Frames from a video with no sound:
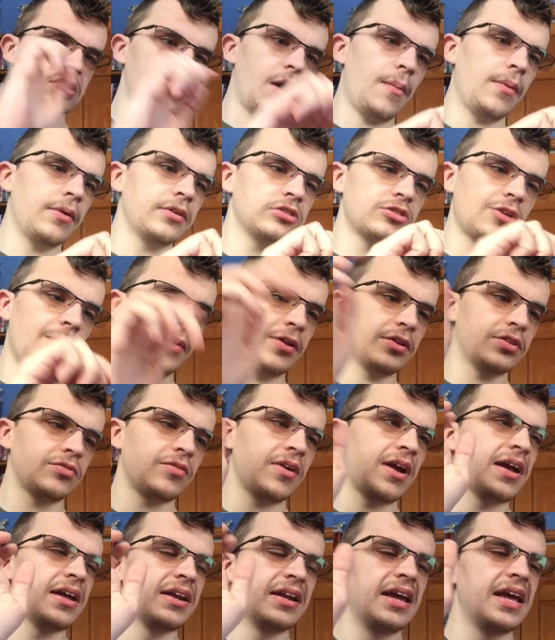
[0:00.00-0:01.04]
Triple
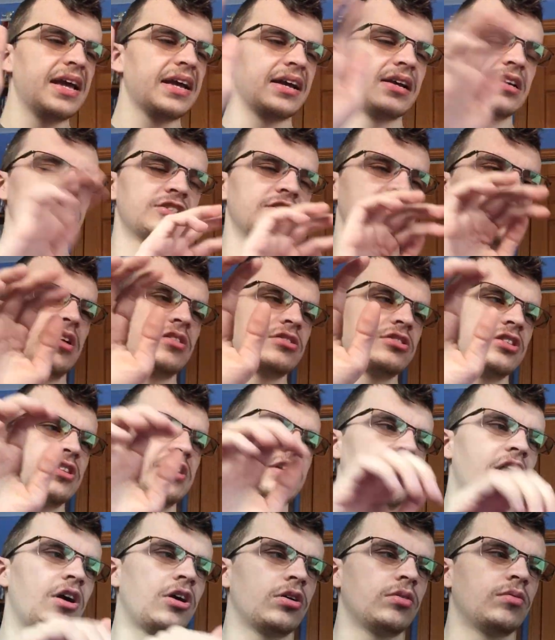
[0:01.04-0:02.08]
Threat, because they also did
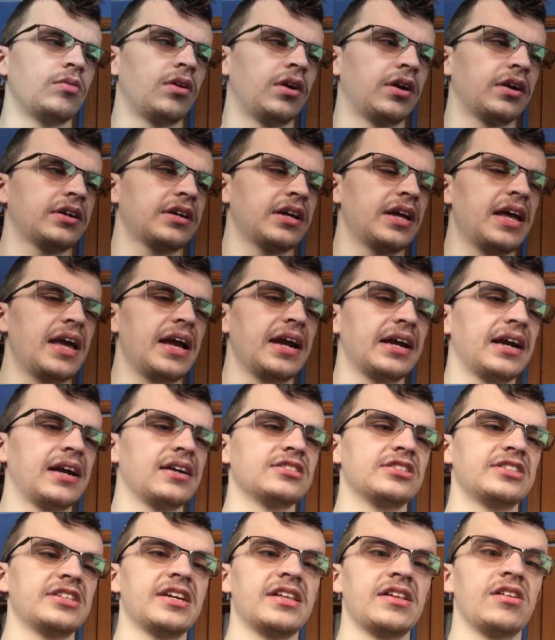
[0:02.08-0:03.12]
the artwork.
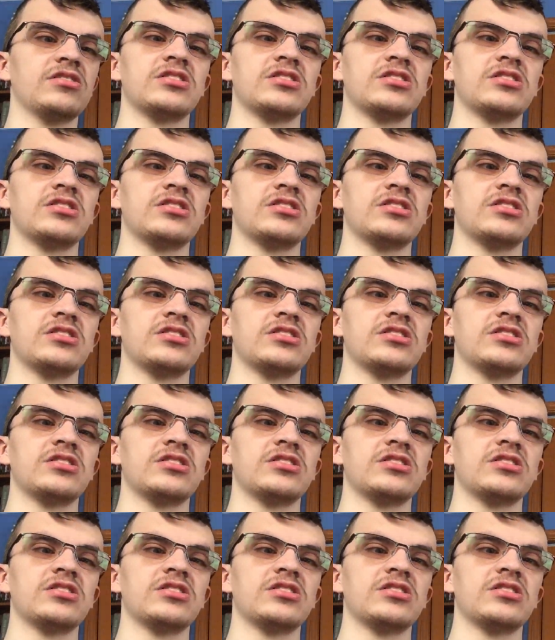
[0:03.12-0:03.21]
Because it